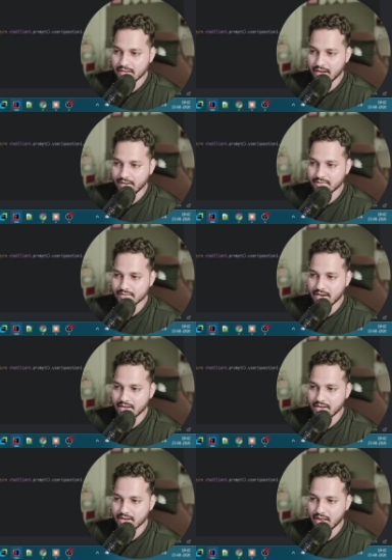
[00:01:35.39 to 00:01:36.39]
and
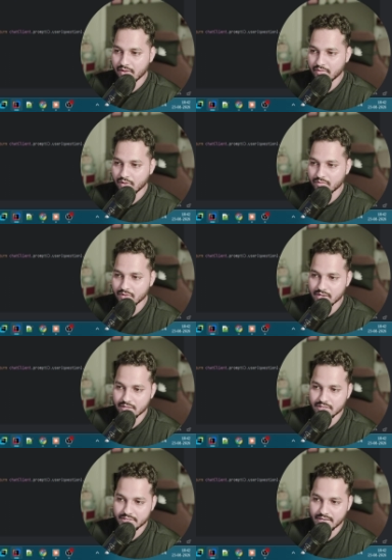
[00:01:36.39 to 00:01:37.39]
inside it I have
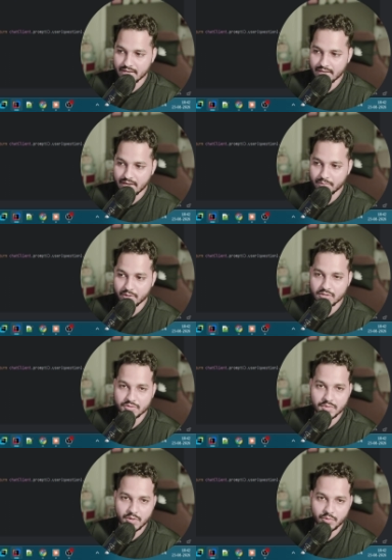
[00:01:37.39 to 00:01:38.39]
configured this chat client because
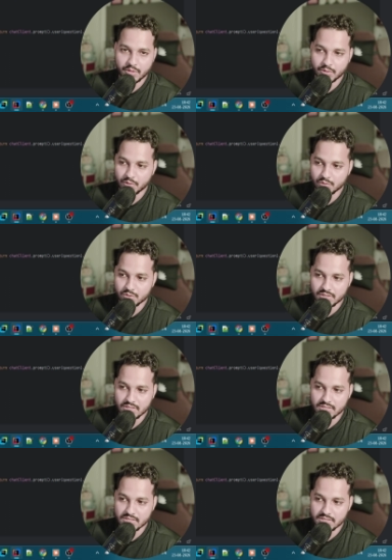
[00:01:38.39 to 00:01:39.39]
we are going to use
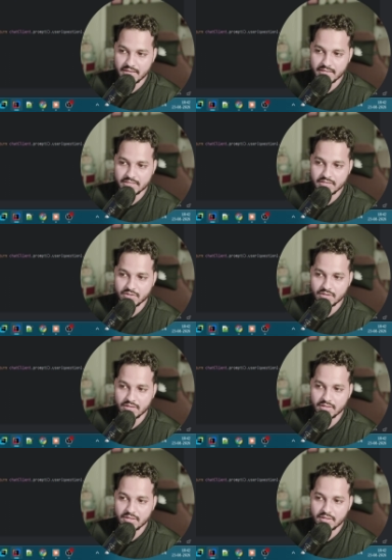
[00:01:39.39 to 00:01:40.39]
this agent
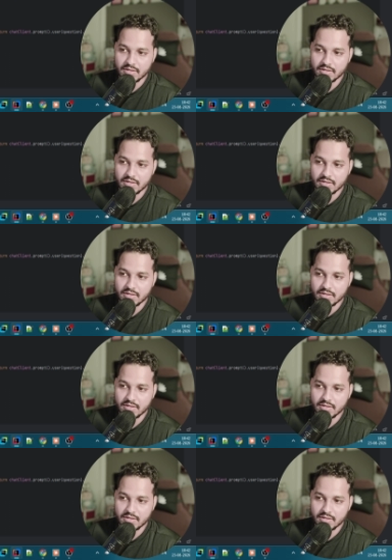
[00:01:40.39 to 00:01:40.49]
only,